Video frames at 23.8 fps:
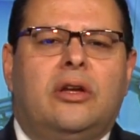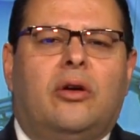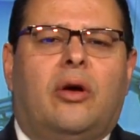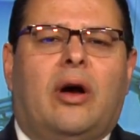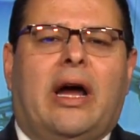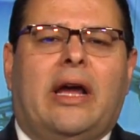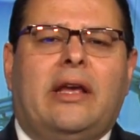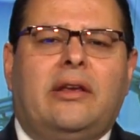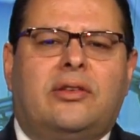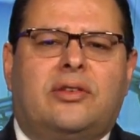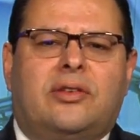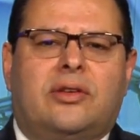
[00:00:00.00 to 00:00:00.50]

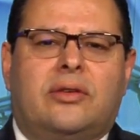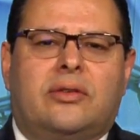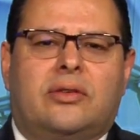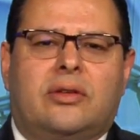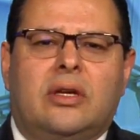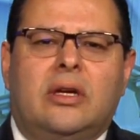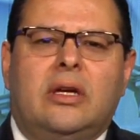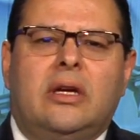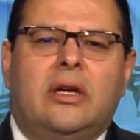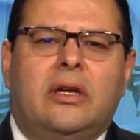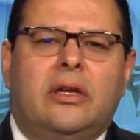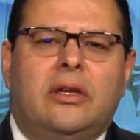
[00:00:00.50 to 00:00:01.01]
ISIS,
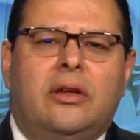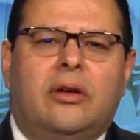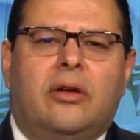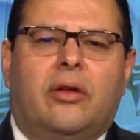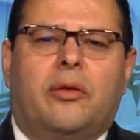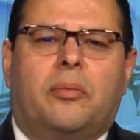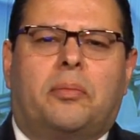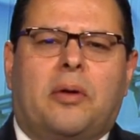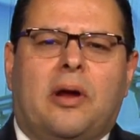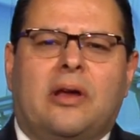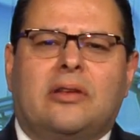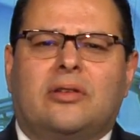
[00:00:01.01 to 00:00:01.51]
the
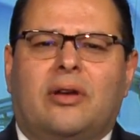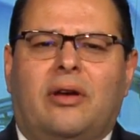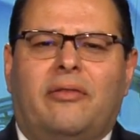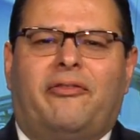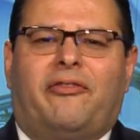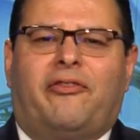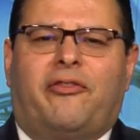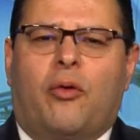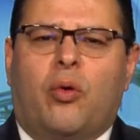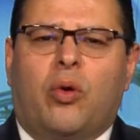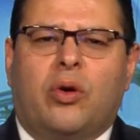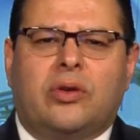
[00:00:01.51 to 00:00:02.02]
president
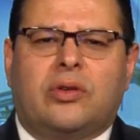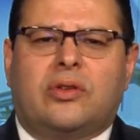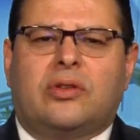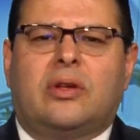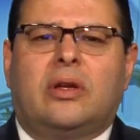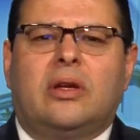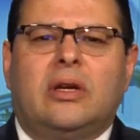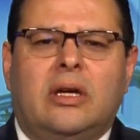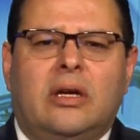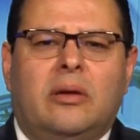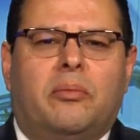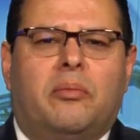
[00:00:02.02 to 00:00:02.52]
forced
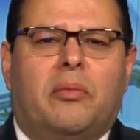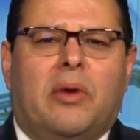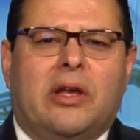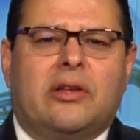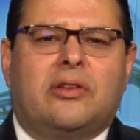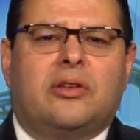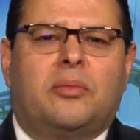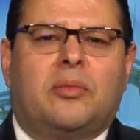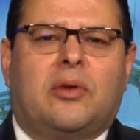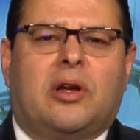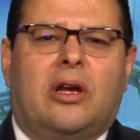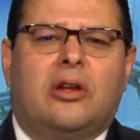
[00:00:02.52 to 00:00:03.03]

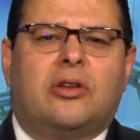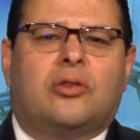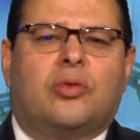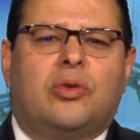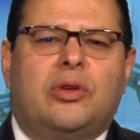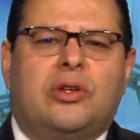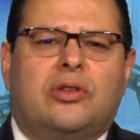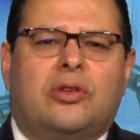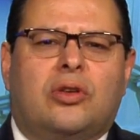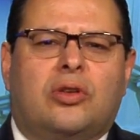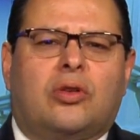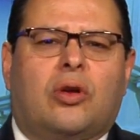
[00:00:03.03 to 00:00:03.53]
Muslim
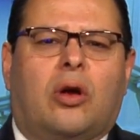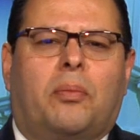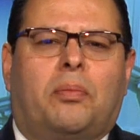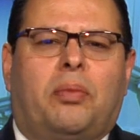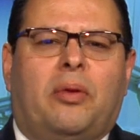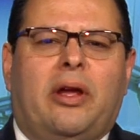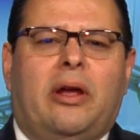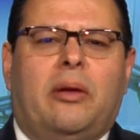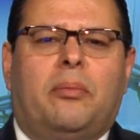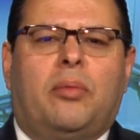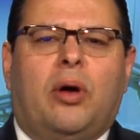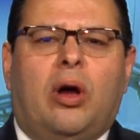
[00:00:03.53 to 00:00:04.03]
countries to start
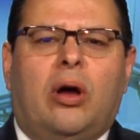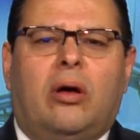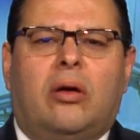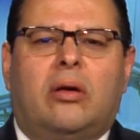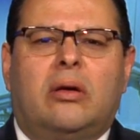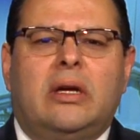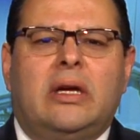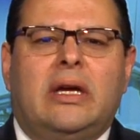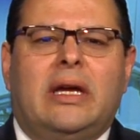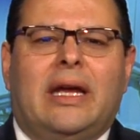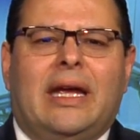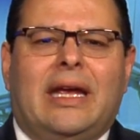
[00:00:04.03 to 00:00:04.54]
playing ball
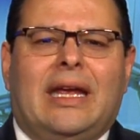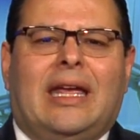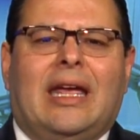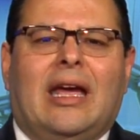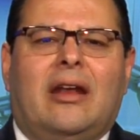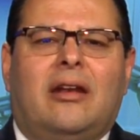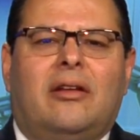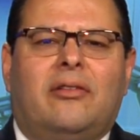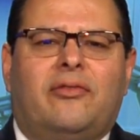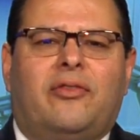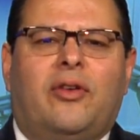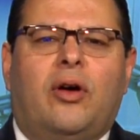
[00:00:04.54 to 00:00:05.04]
and get
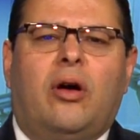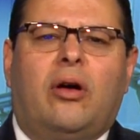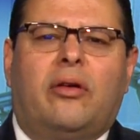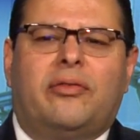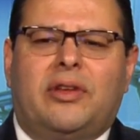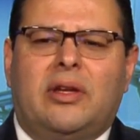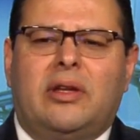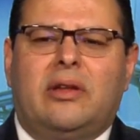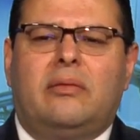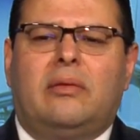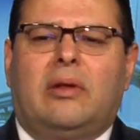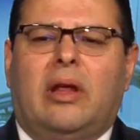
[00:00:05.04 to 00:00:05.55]
involved.
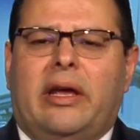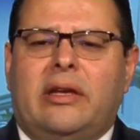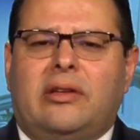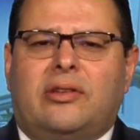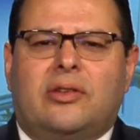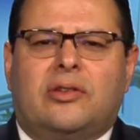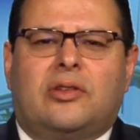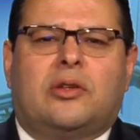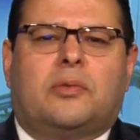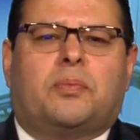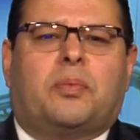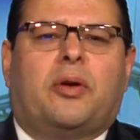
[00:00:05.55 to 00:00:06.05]
And
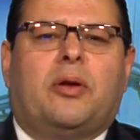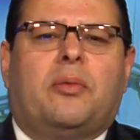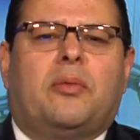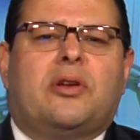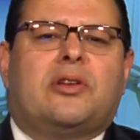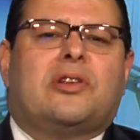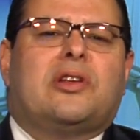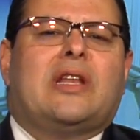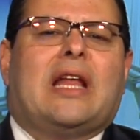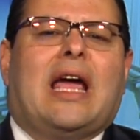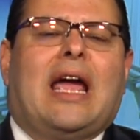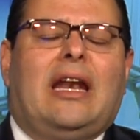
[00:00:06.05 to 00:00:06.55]
ISIS is pretty
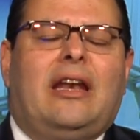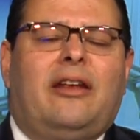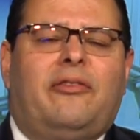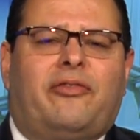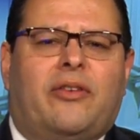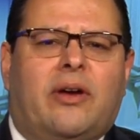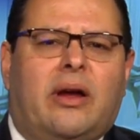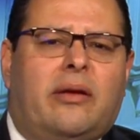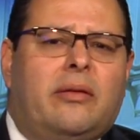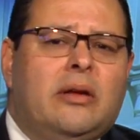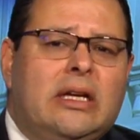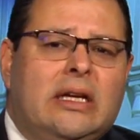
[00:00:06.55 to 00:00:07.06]
much
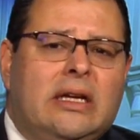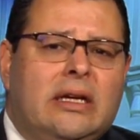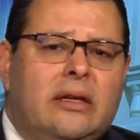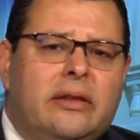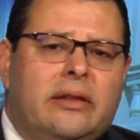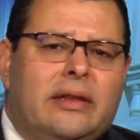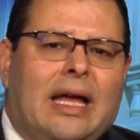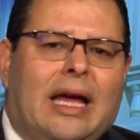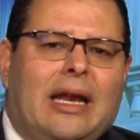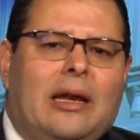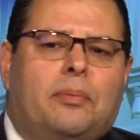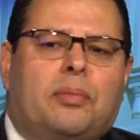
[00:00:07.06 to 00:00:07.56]

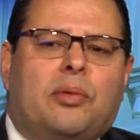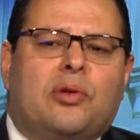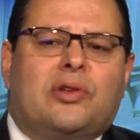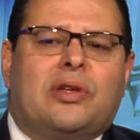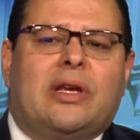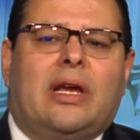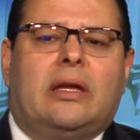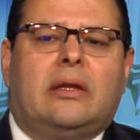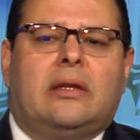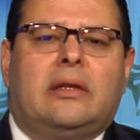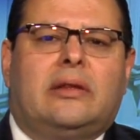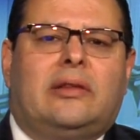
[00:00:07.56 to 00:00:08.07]

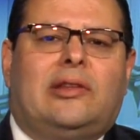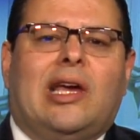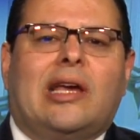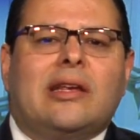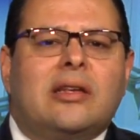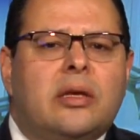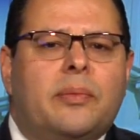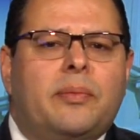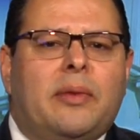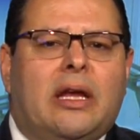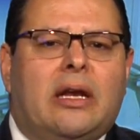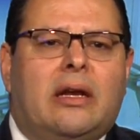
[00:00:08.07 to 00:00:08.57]
90%
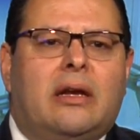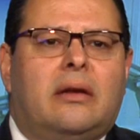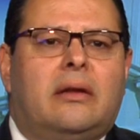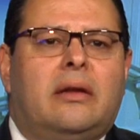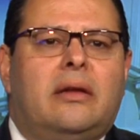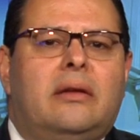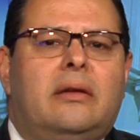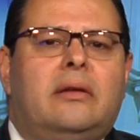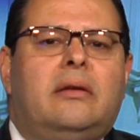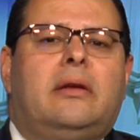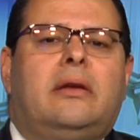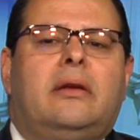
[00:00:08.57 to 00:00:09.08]
decimated,
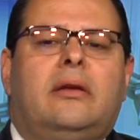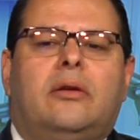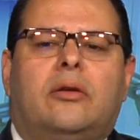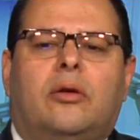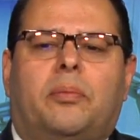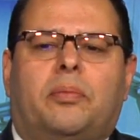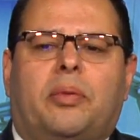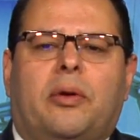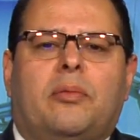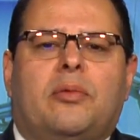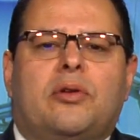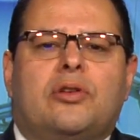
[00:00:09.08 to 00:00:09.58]

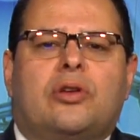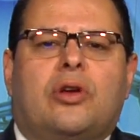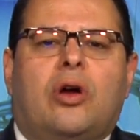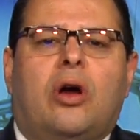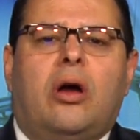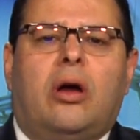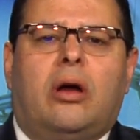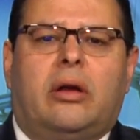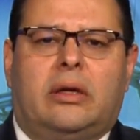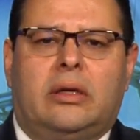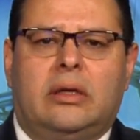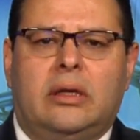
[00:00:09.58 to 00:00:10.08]
pretty much
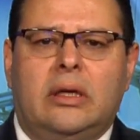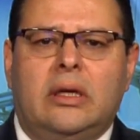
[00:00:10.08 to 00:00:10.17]
gone.